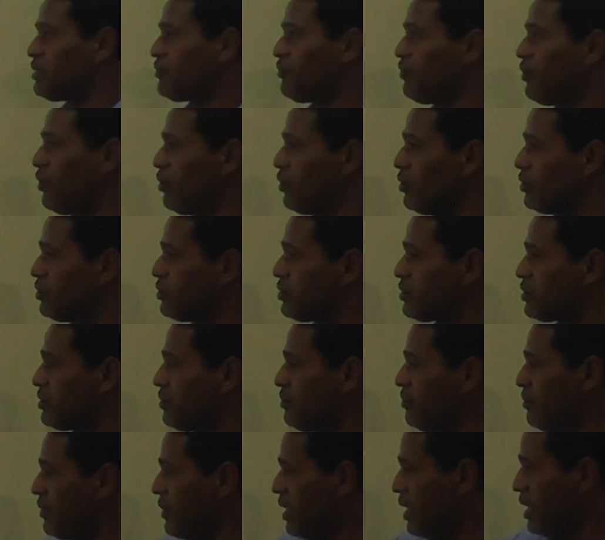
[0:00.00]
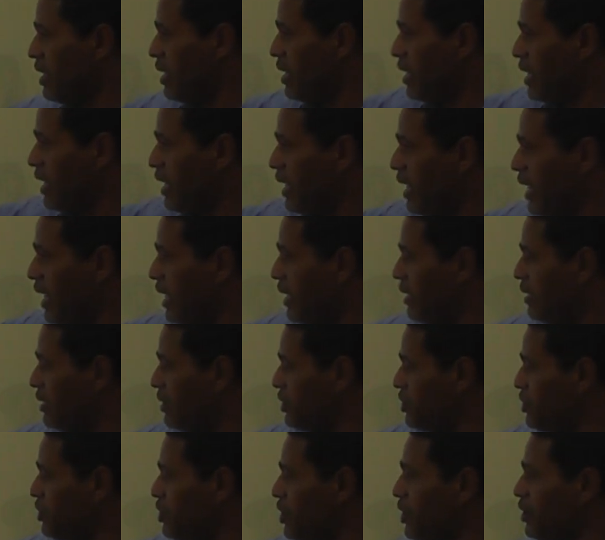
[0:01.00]
falls. In
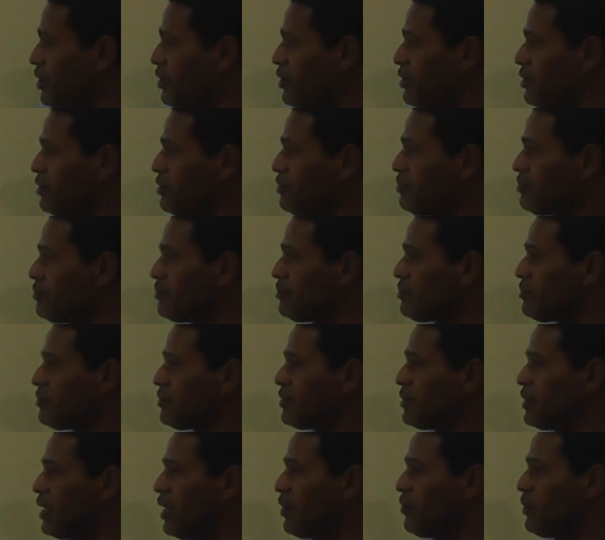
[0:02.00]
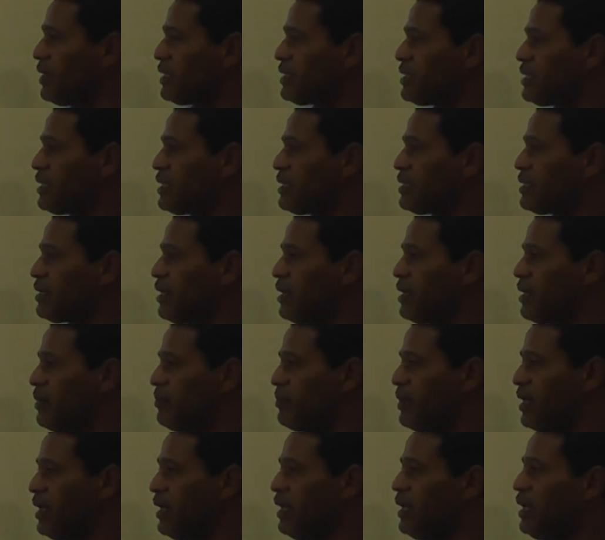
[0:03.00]
2, the question is going to
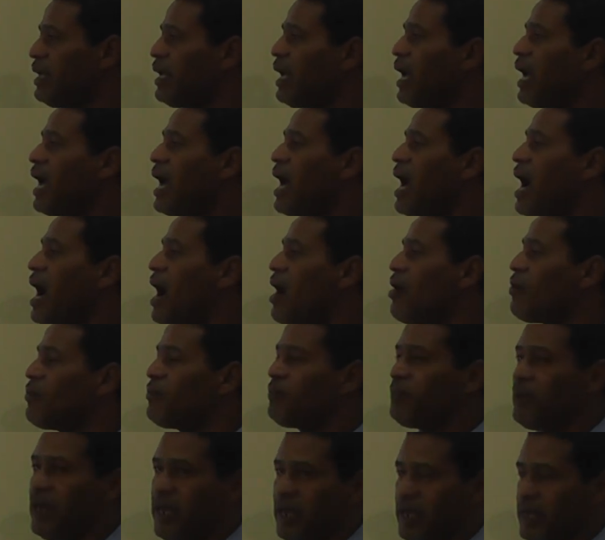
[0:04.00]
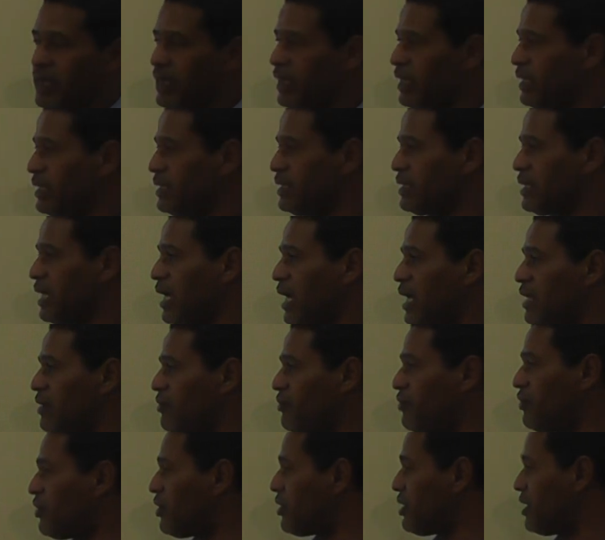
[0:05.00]
be how big is
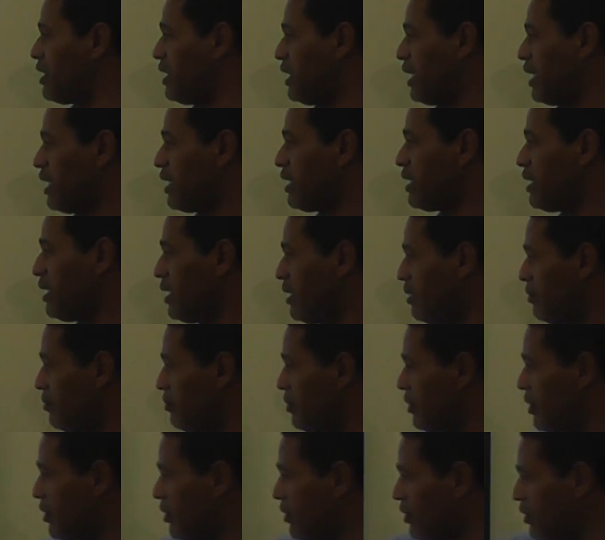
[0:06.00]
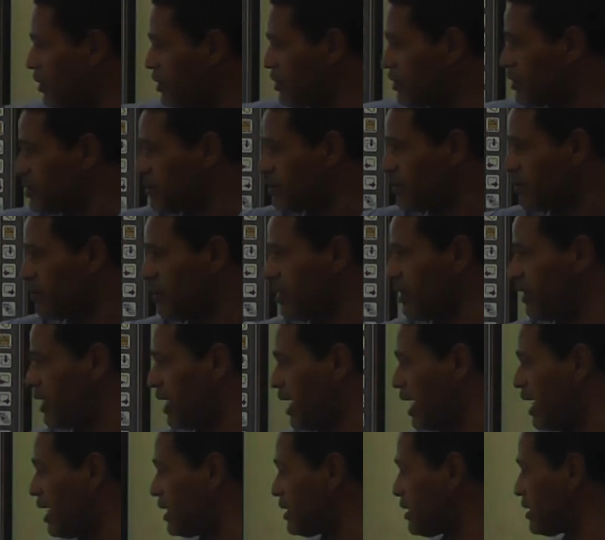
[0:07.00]
California? Because in the
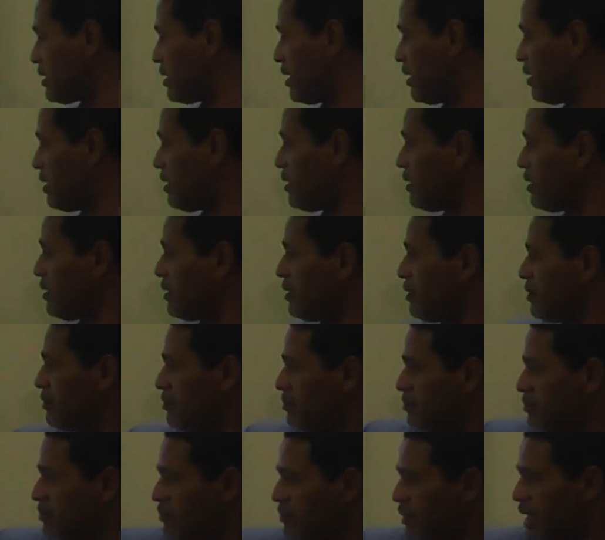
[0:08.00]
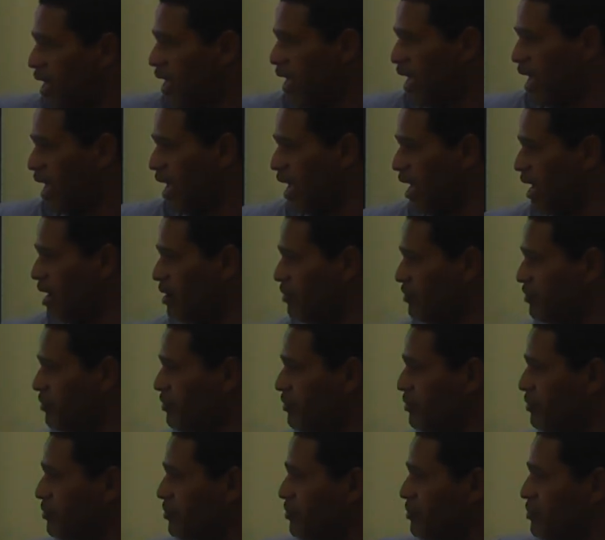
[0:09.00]
answer I have
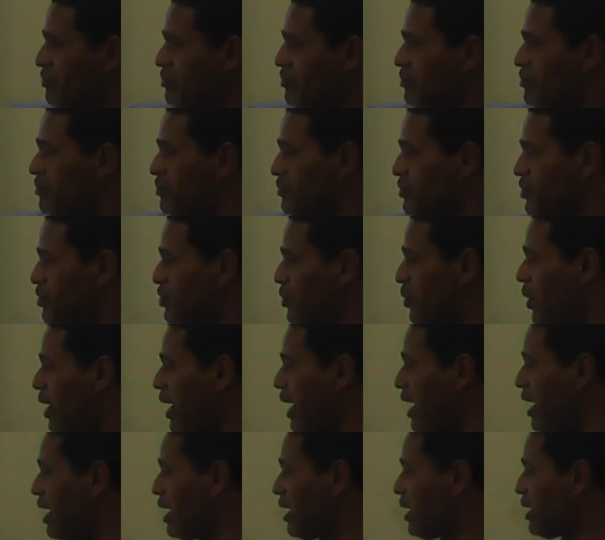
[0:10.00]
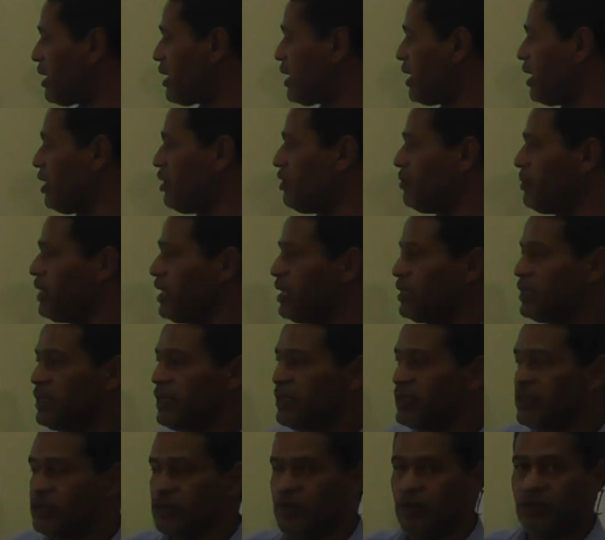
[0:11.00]
square
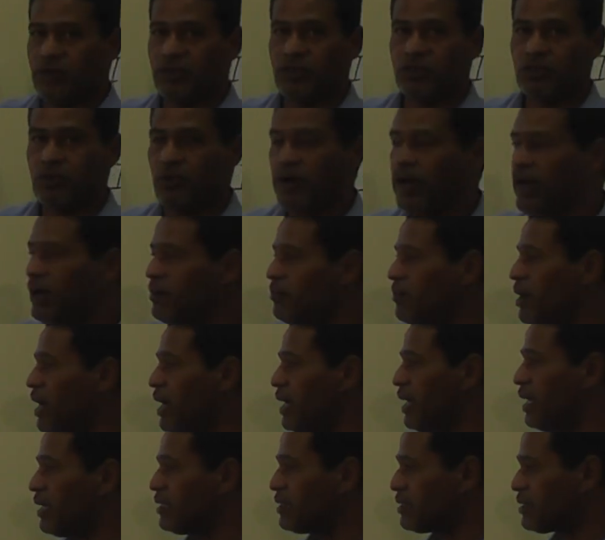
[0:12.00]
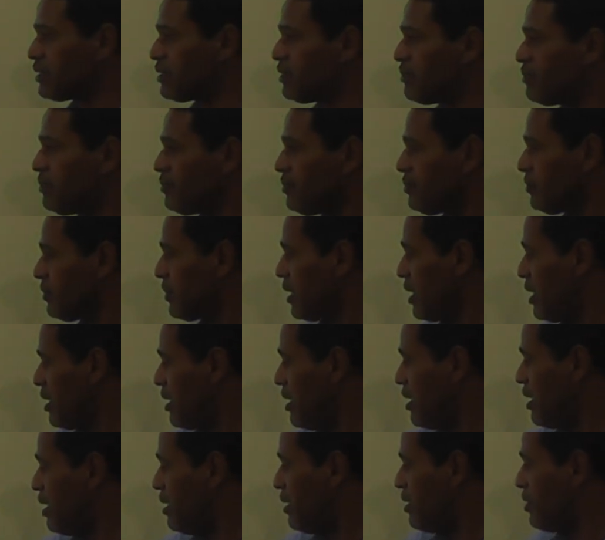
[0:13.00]
kilometers or square miles.
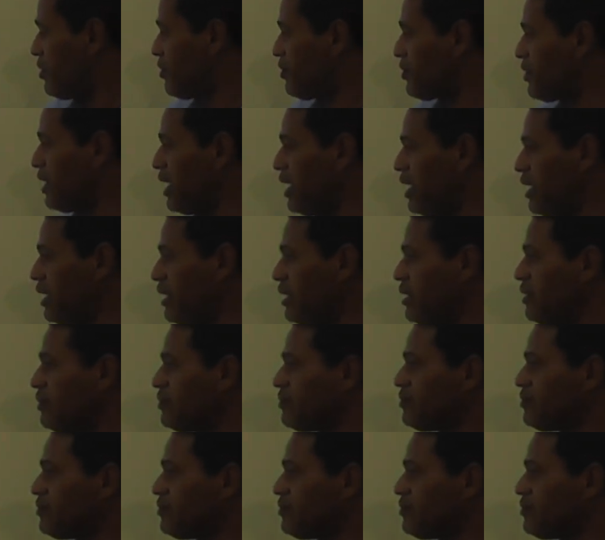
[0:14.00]
3,